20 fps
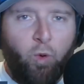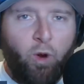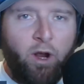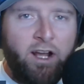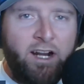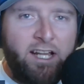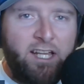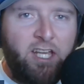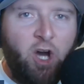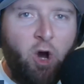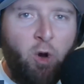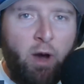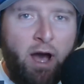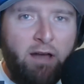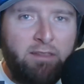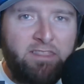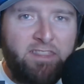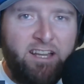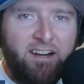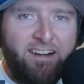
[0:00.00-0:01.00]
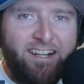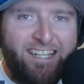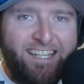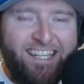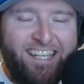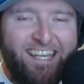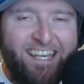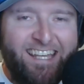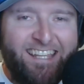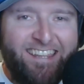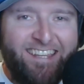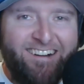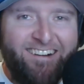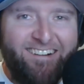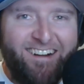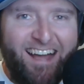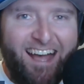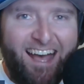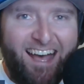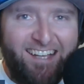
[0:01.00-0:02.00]
We're going to go out there and kick
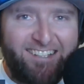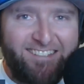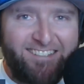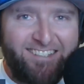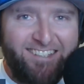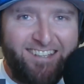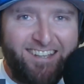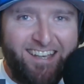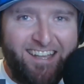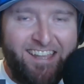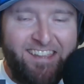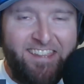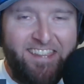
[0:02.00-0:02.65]
their ass.